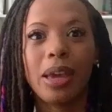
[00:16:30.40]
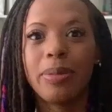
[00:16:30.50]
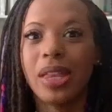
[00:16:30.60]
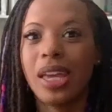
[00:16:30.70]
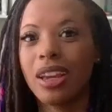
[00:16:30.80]
can
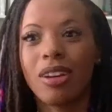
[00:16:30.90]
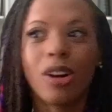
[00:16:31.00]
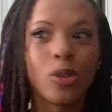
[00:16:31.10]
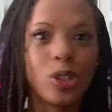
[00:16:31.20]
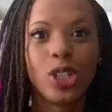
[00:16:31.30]
be like,
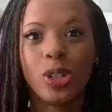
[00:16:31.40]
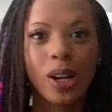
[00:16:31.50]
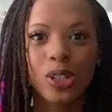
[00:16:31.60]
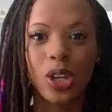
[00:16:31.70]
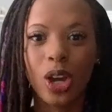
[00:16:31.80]
did you
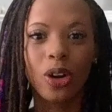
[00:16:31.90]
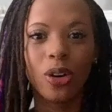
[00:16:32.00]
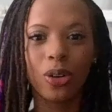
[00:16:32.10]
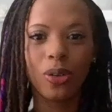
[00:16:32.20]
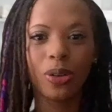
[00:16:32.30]
actually go,